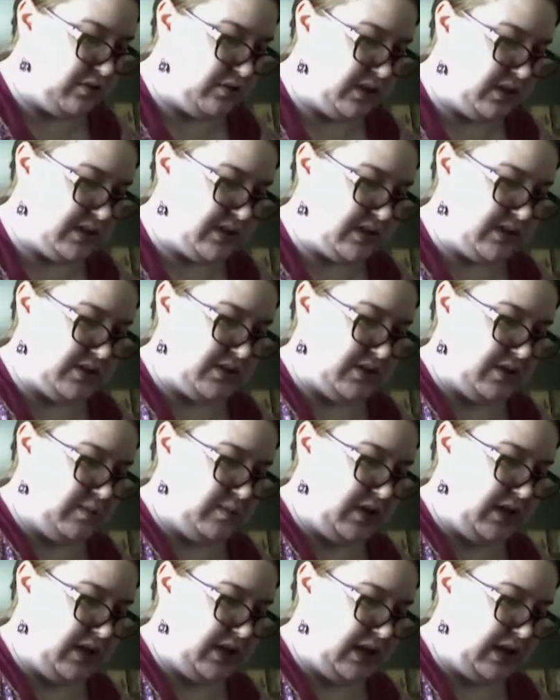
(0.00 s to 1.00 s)
Just so you
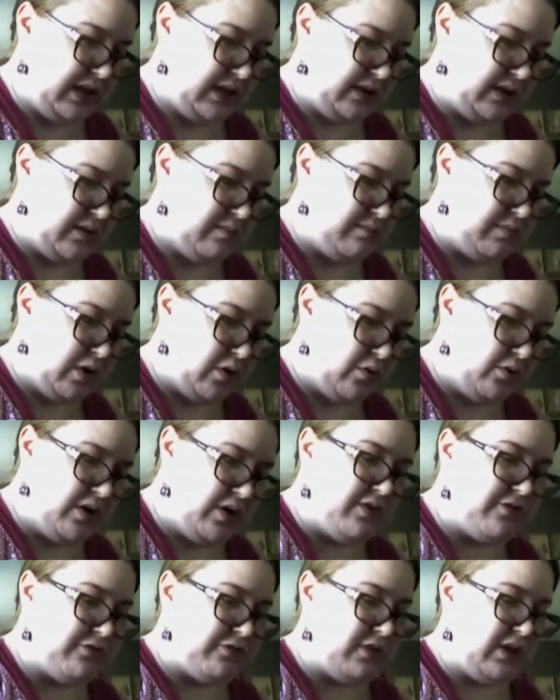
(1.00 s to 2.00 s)
know, this is going to be like
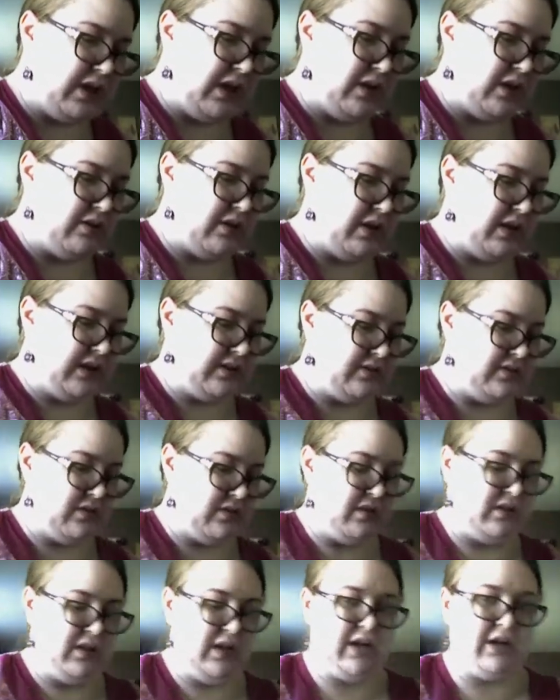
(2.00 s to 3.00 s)
a component for the
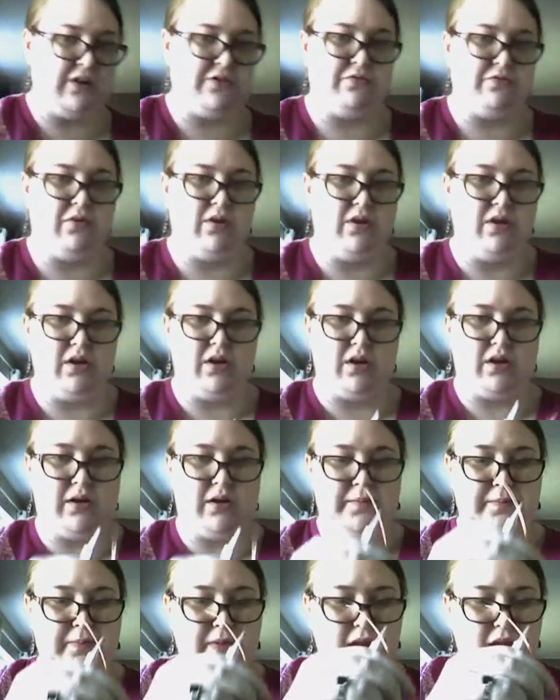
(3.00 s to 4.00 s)
earring, it's not the
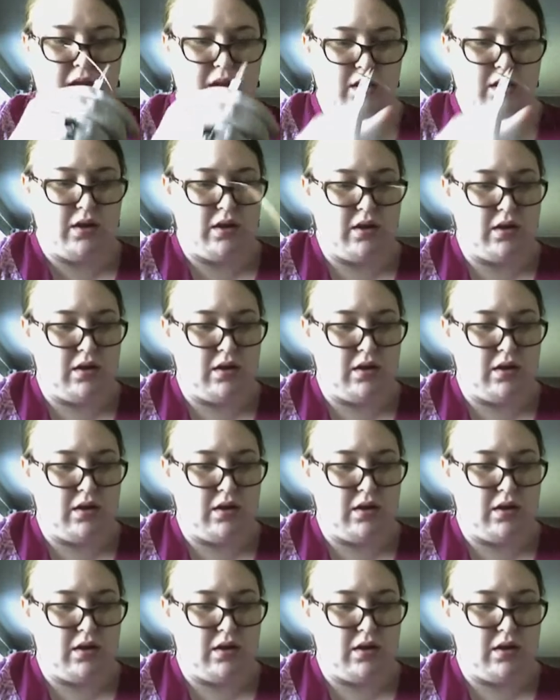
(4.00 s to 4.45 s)
actual hook.